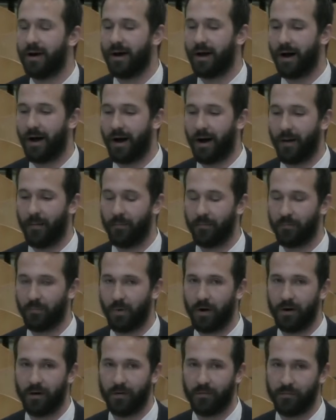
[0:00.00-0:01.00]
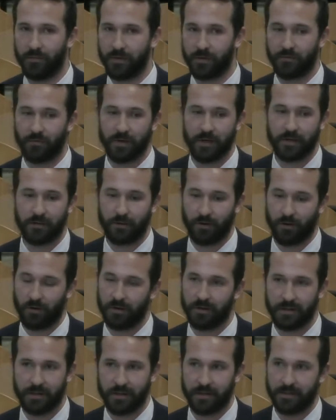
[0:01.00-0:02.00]
While the grid
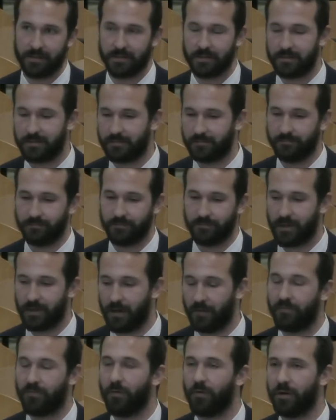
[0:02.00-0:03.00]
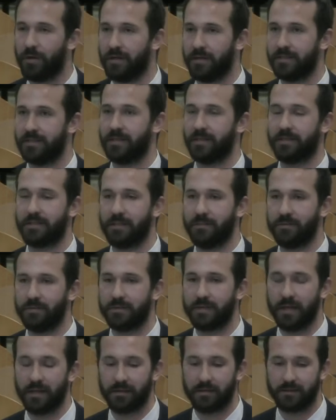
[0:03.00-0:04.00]
currently is 40 to
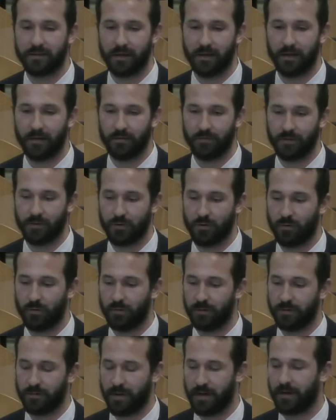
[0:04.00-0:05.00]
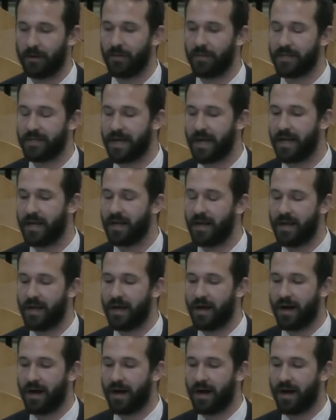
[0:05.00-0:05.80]
60% renewable depending on the day,